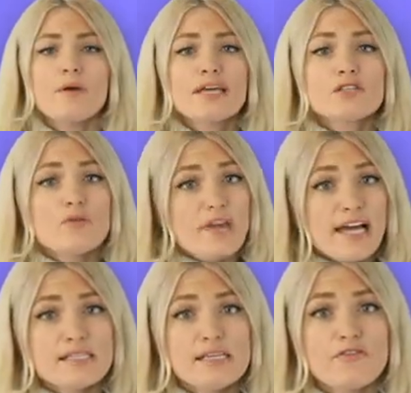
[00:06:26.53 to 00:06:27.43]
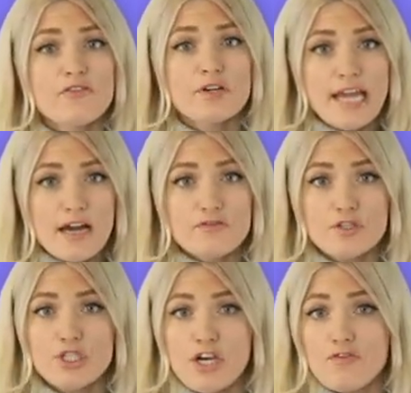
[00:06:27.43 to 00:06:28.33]
Okay, so that's it for now
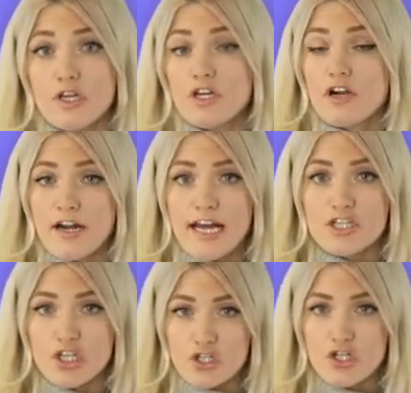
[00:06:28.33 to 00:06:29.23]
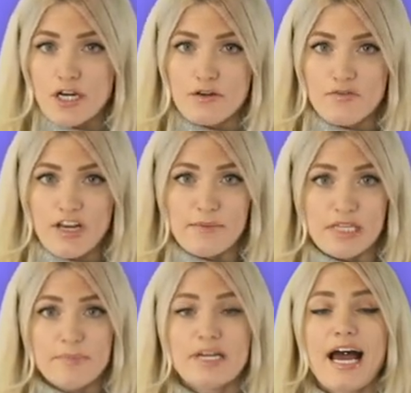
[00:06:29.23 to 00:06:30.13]
for Jeffree and the Kardashian Jenner
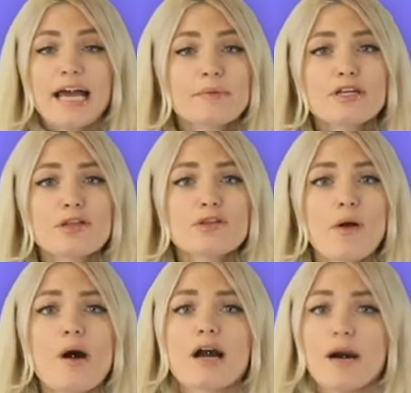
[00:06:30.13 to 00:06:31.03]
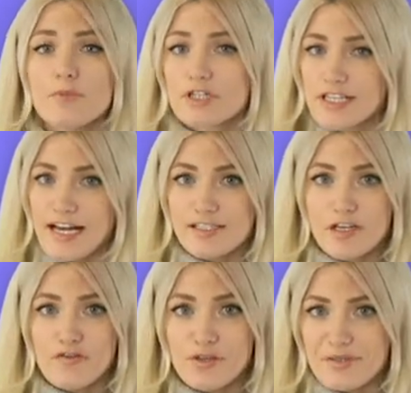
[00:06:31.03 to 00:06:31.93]
family, but I'm gonna throw a couple
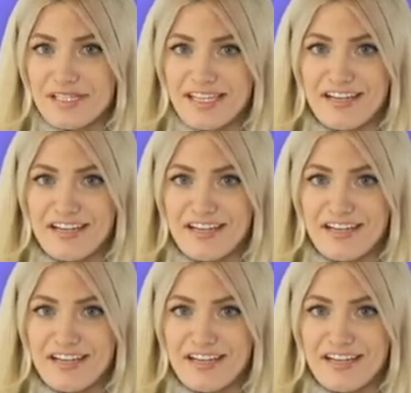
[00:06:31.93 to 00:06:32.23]
classic feuds in